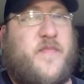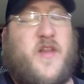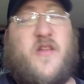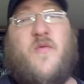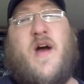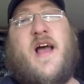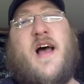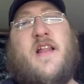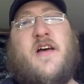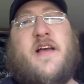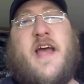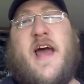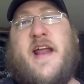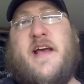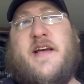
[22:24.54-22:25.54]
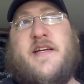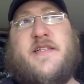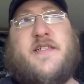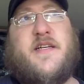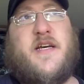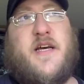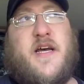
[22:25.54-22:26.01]
The way I look at it
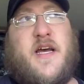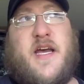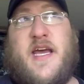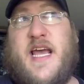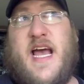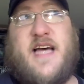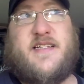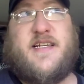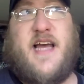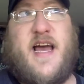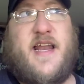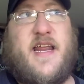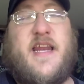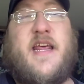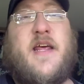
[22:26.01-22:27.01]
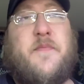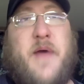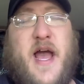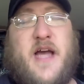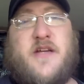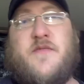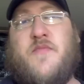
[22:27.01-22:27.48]
is he hasn't had any
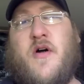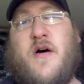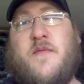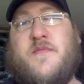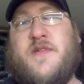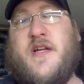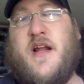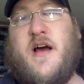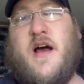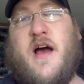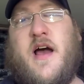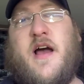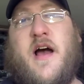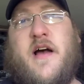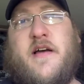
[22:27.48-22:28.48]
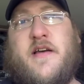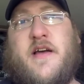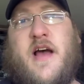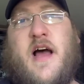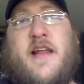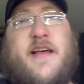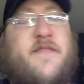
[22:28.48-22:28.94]
impaction problems, and
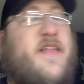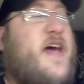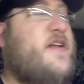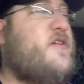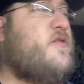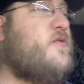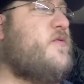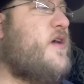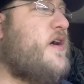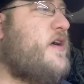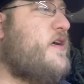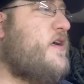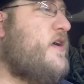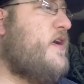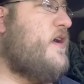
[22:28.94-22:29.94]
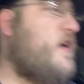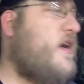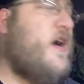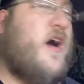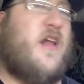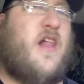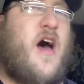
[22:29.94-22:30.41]
I leave that to
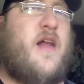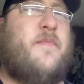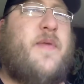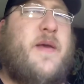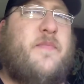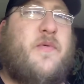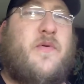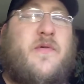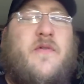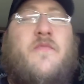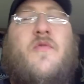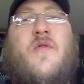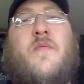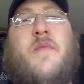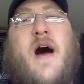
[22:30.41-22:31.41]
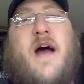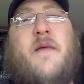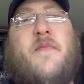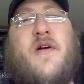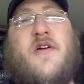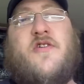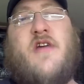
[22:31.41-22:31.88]
a lot of people will buy a
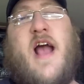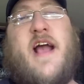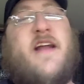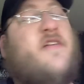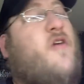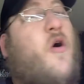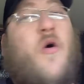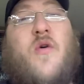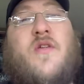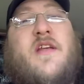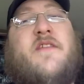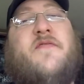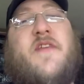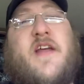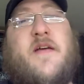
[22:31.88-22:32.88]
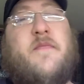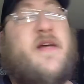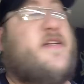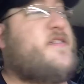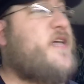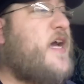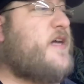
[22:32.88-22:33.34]
bearded dragon and only feed him
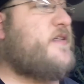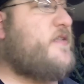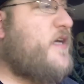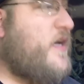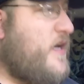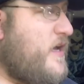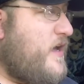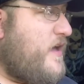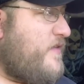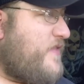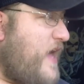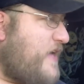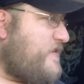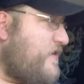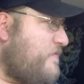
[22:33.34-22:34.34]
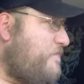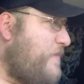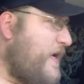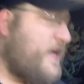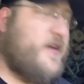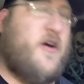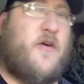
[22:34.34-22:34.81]
insects. That's a
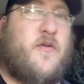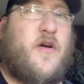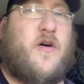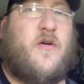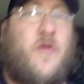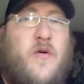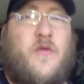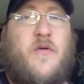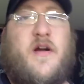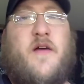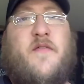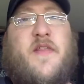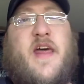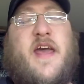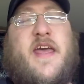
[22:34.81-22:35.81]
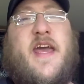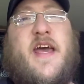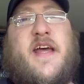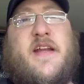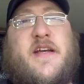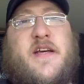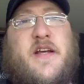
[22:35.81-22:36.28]
big no-no. Whenever they
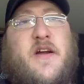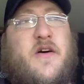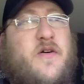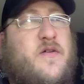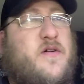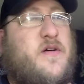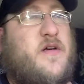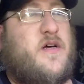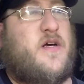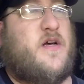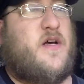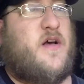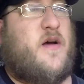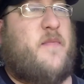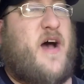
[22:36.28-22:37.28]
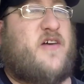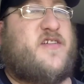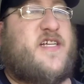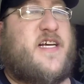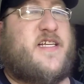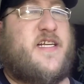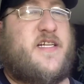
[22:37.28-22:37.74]
get, you know, about
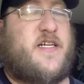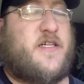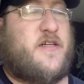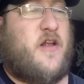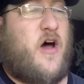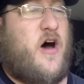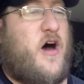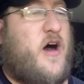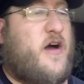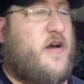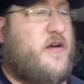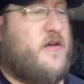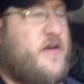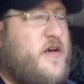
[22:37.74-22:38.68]
6 inches long,